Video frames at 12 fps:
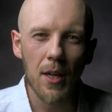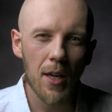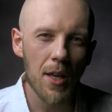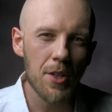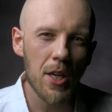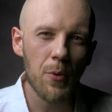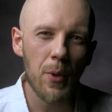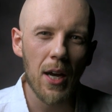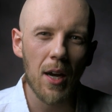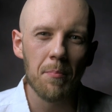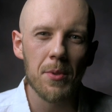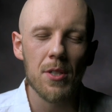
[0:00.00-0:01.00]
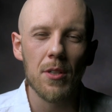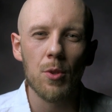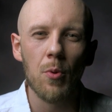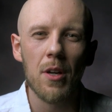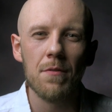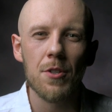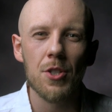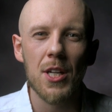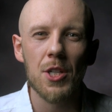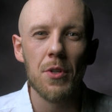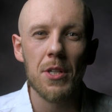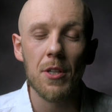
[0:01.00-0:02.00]
continuing up to the 21st
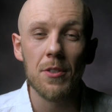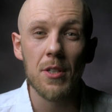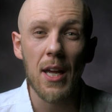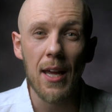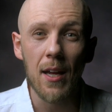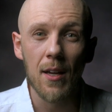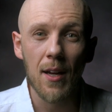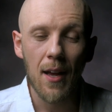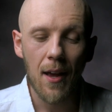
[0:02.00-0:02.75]
century till today.